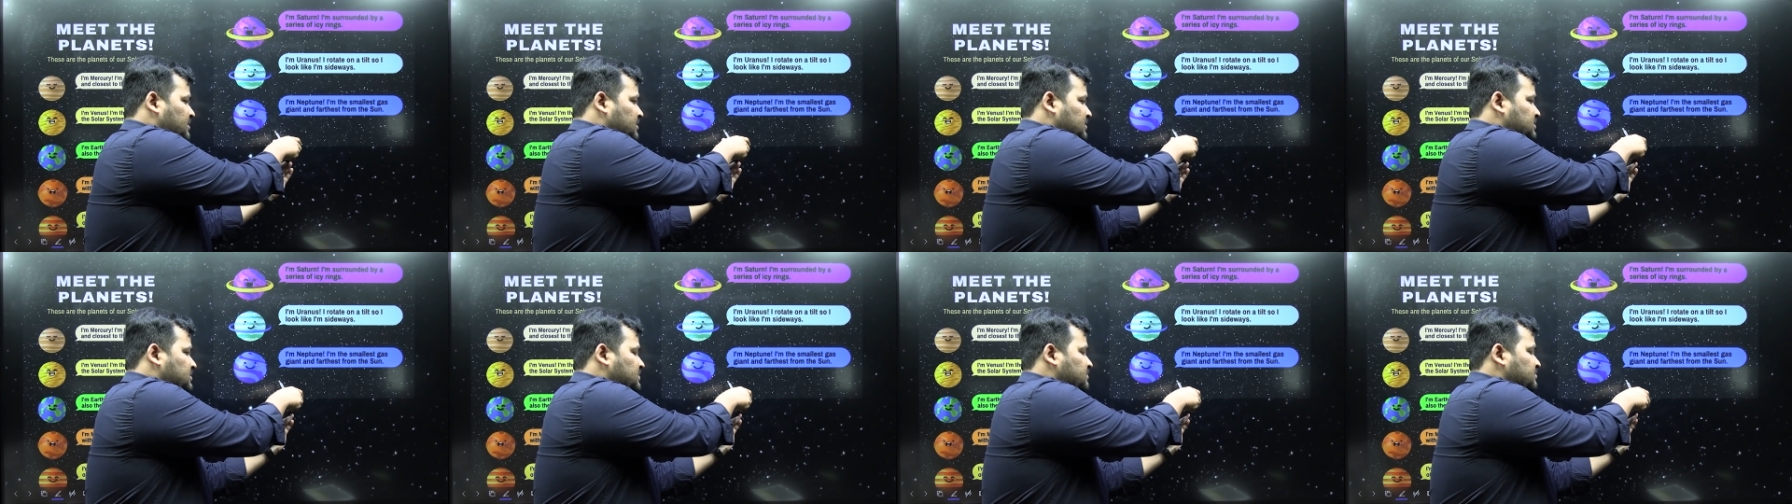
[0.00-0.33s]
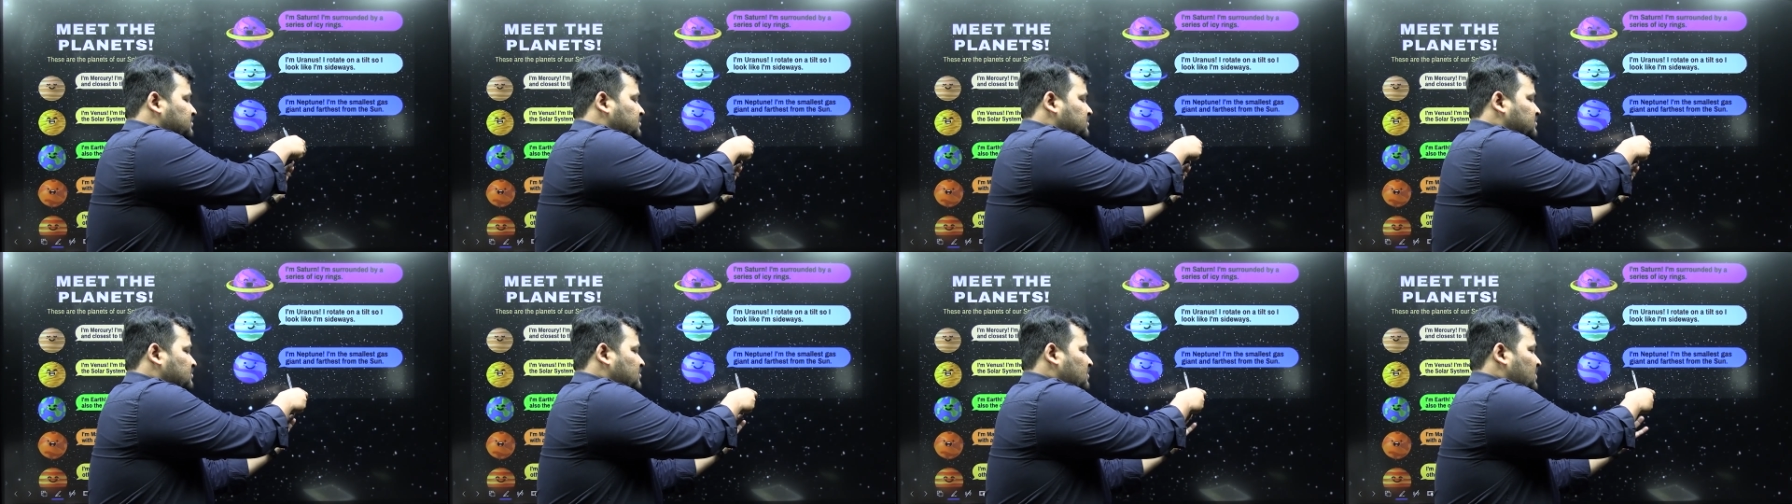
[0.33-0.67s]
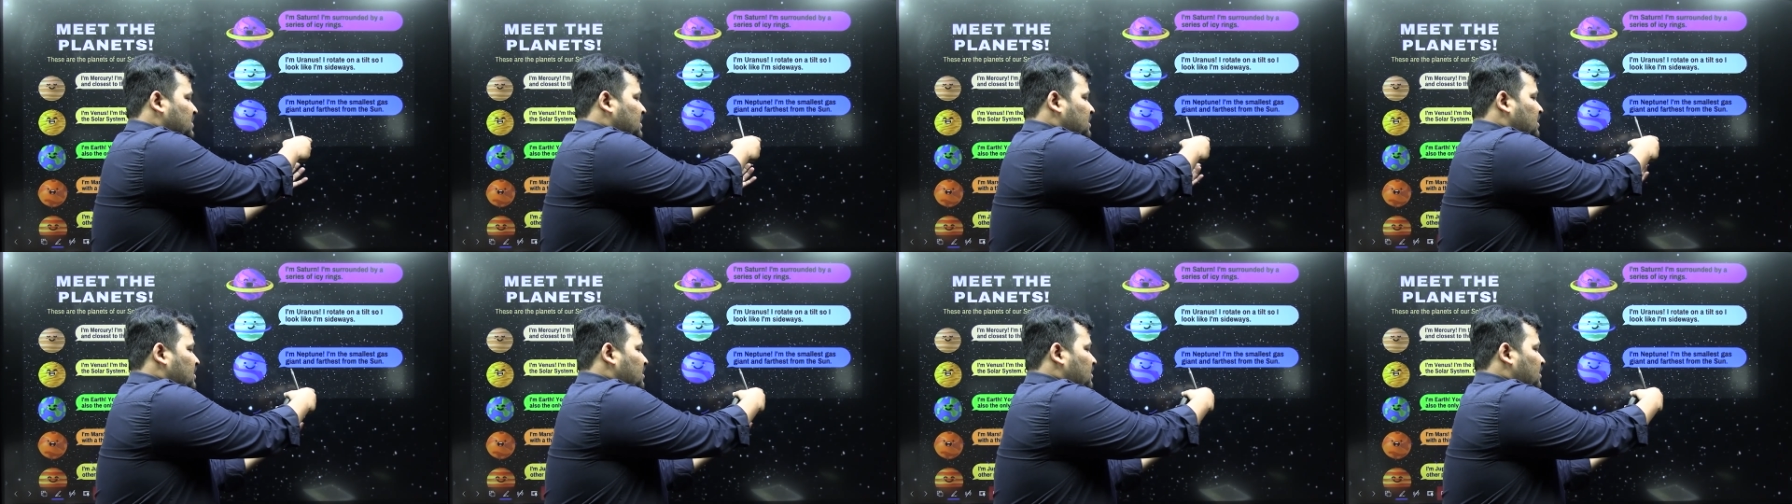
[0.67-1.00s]
this
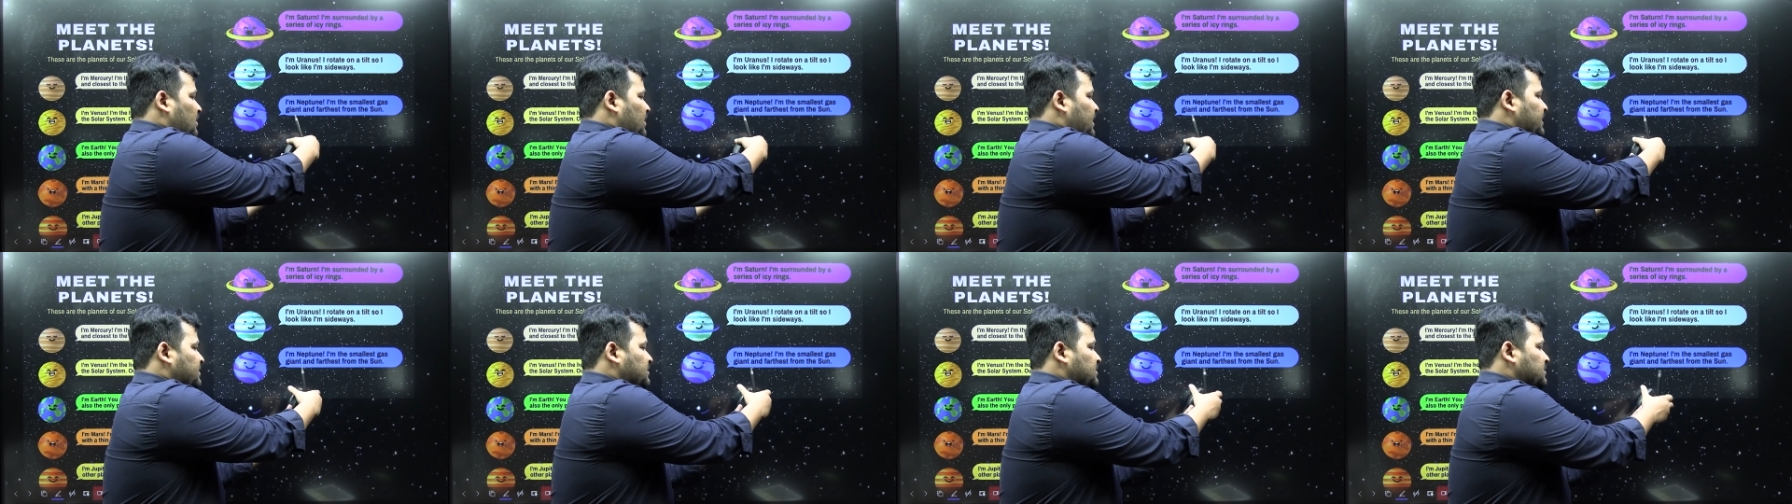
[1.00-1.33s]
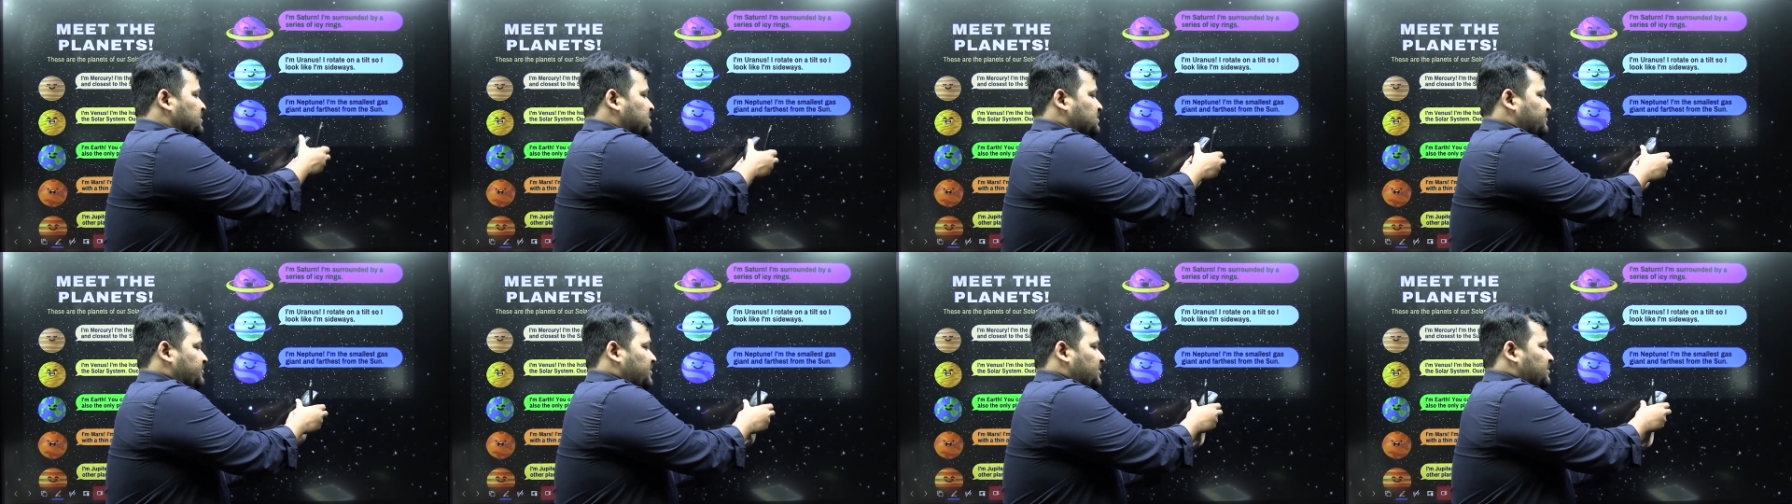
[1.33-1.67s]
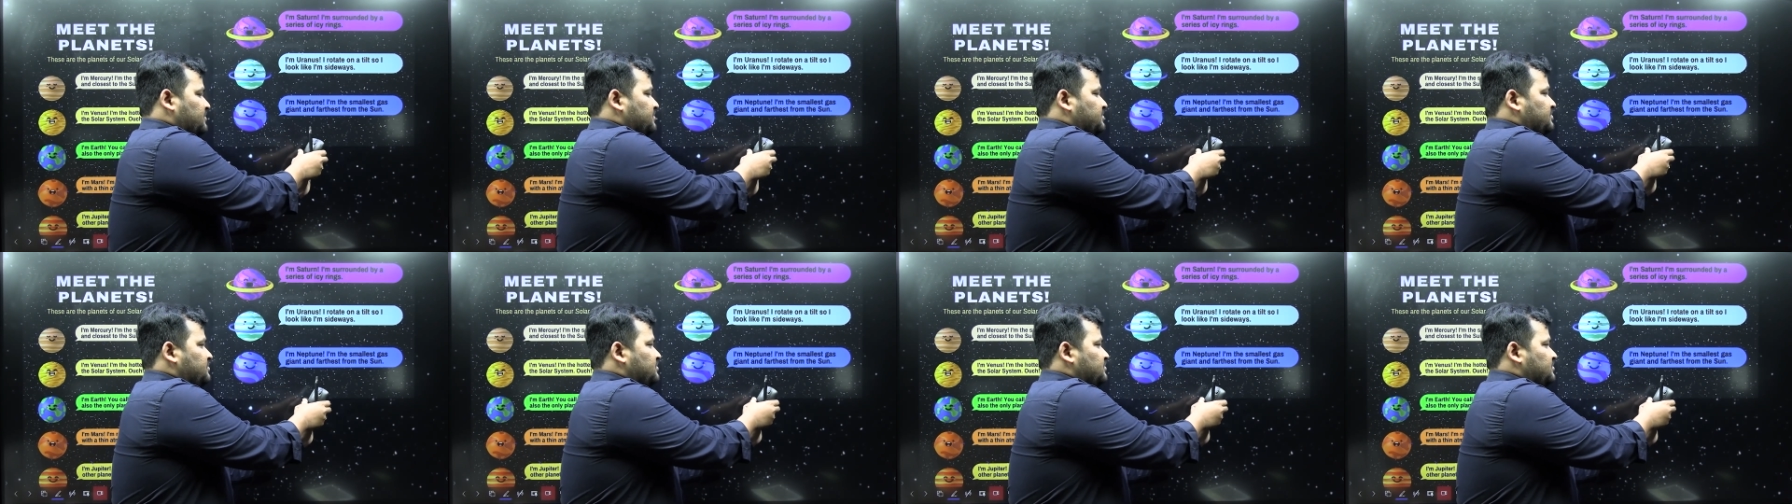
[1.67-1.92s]
way.